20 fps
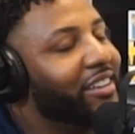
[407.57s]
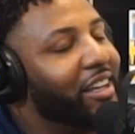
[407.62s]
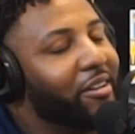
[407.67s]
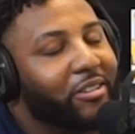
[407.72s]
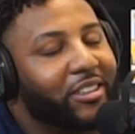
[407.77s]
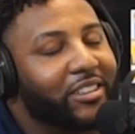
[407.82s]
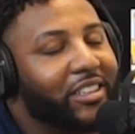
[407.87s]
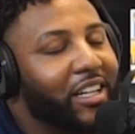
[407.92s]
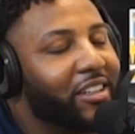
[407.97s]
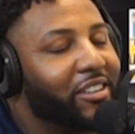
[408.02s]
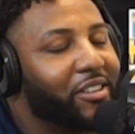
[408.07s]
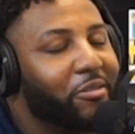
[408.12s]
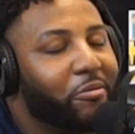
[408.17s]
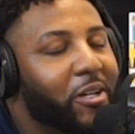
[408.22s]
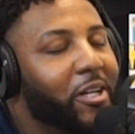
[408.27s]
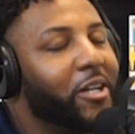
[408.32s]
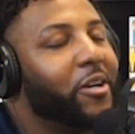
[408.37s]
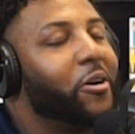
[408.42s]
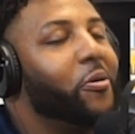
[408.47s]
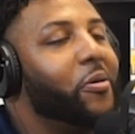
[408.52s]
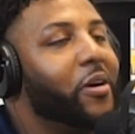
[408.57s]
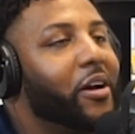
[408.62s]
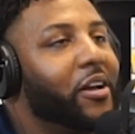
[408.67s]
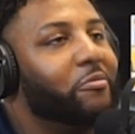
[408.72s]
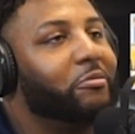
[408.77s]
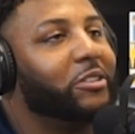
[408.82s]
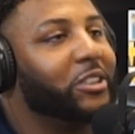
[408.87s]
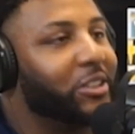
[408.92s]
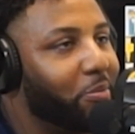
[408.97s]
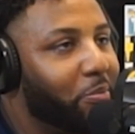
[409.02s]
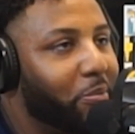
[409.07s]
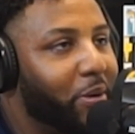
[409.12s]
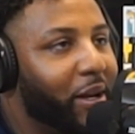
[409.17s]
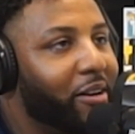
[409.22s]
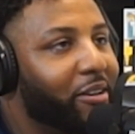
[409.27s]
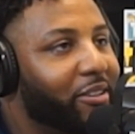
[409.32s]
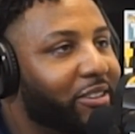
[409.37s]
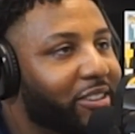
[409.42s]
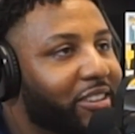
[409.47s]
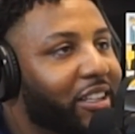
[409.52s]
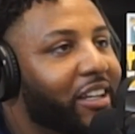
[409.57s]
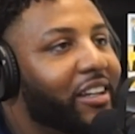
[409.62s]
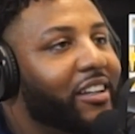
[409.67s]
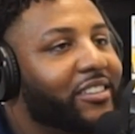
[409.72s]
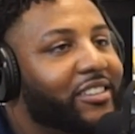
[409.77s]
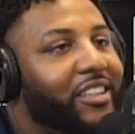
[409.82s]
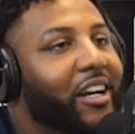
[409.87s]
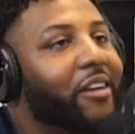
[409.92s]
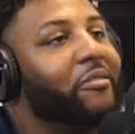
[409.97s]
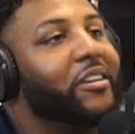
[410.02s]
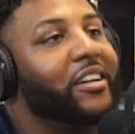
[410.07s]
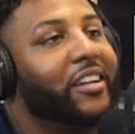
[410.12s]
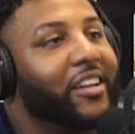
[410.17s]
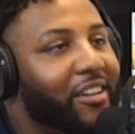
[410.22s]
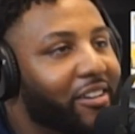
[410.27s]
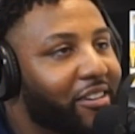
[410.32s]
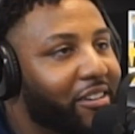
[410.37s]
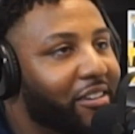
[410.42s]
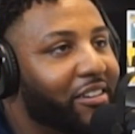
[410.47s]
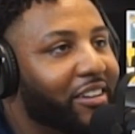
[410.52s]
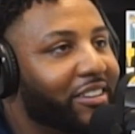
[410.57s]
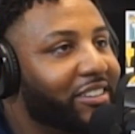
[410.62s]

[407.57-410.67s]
They were saying Tariq Cohen was the Bears' Tyreek Hill.